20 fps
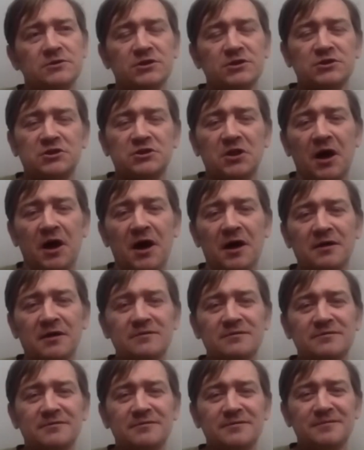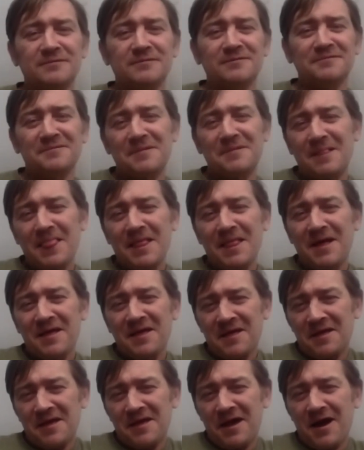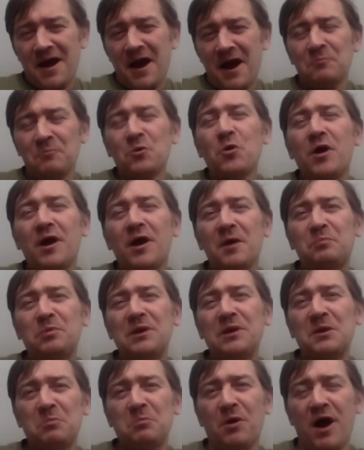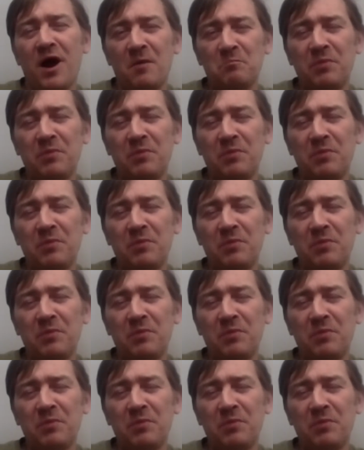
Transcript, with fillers: start, I'm not happy, but I'm